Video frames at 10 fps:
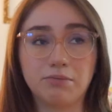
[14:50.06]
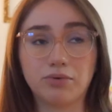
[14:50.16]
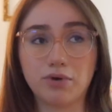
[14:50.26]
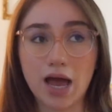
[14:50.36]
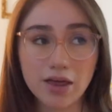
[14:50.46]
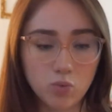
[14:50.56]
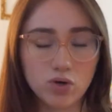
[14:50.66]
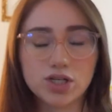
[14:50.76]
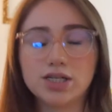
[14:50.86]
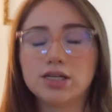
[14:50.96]
breath,
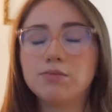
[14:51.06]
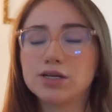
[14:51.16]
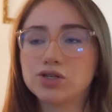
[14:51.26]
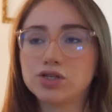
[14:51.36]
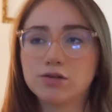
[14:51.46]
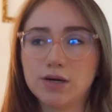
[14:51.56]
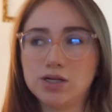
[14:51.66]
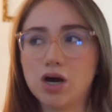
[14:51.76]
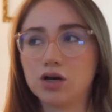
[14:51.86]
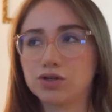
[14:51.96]
which I did mention to my
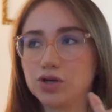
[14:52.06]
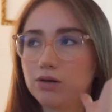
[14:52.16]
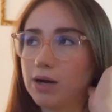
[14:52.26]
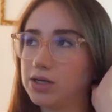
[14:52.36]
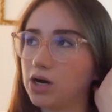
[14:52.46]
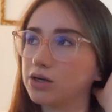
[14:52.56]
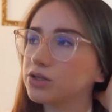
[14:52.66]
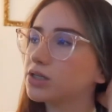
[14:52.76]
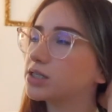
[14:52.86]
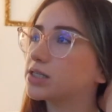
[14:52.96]
doctor, and my
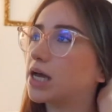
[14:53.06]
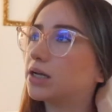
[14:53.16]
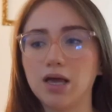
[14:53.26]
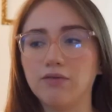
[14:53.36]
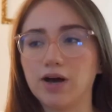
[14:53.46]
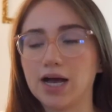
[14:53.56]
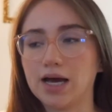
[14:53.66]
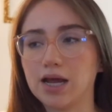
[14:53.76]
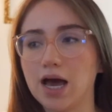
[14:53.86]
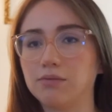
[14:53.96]
doctor said if I
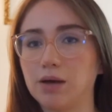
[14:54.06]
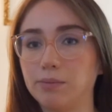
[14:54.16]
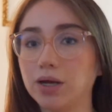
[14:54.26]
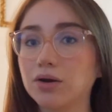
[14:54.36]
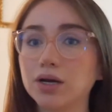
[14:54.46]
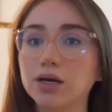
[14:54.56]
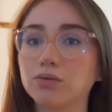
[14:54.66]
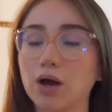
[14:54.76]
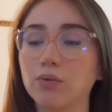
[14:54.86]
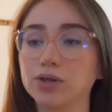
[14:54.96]
had had my period
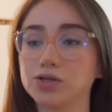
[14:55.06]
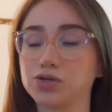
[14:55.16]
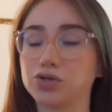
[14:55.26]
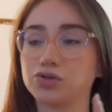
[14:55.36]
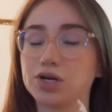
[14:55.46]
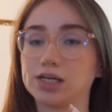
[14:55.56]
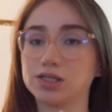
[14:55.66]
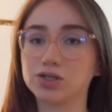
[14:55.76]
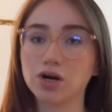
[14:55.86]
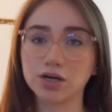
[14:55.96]
right when the surgery had
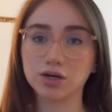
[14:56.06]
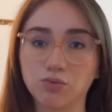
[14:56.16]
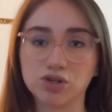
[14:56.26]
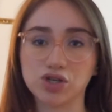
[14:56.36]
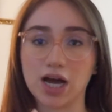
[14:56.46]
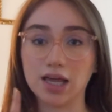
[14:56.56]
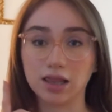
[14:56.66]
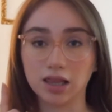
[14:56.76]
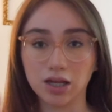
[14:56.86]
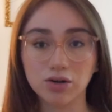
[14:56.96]
started, which I
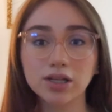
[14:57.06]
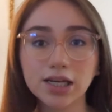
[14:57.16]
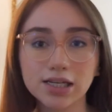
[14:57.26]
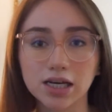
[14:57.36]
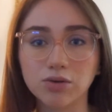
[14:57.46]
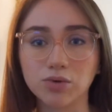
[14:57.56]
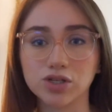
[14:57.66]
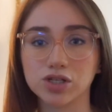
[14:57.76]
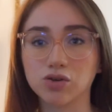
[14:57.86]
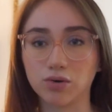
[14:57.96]
literally did, which
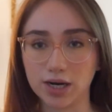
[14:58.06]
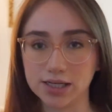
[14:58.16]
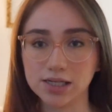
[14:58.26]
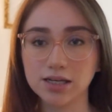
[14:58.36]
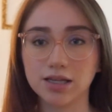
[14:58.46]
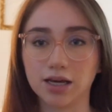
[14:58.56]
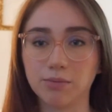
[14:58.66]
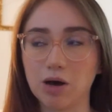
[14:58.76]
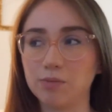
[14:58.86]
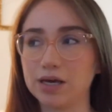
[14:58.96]
is crazy to think
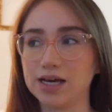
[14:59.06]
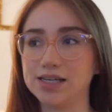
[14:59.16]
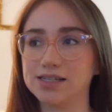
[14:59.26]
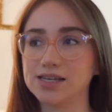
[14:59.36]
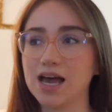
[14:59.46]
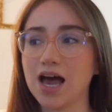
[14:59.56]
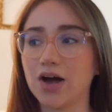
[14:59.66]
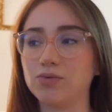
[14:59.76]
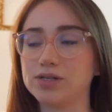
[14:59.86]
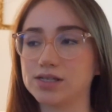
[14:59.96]
about because
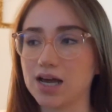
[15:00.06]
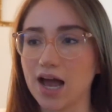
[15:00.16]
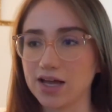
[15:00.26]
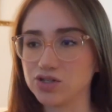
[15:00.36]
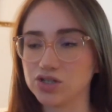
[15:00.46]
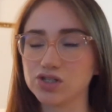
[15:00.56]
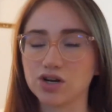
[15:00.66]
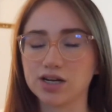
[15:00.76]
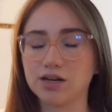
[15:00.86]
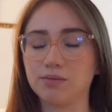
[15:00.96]
I had just
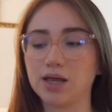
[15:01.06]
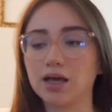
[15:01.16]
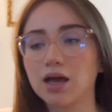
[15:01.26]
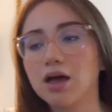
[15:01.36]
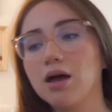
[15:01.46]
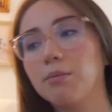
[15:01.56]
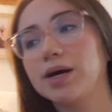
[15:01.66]
started, and like my